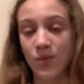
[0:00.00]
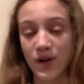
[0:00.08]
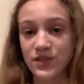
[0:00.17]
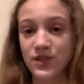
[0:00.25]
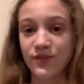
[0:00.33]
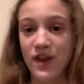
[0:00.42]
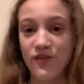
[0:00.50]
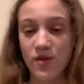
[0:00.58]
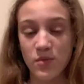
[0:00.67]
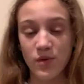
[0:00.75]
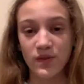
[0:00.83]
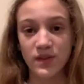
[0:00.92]
watch your
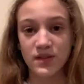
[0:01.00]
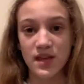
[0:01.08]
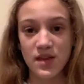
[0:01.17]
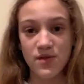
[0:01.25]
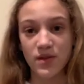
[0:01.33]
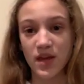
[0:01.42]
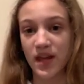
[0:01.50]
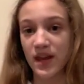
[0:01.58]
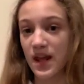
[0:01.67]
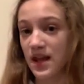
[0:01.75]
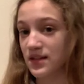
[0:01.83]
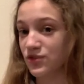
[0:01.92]
favorite movie so that you
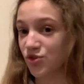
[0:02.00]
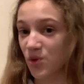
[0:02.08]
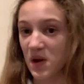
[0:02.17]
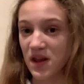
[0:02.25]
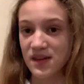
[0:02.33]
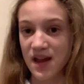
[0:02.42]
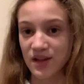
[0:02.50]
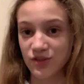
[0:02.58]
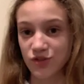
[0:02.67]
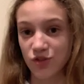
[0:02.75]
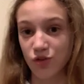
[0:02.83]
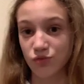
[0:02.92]
can enjoy
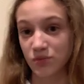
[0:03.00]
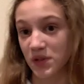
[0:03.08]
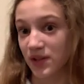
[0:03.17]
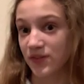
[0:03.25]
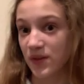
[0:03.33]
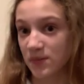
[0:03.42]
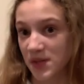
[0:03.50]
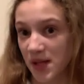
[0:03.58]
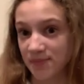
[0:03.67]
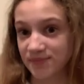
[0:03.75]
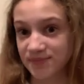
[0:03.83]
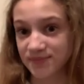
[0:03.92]
National Reel of Film Day.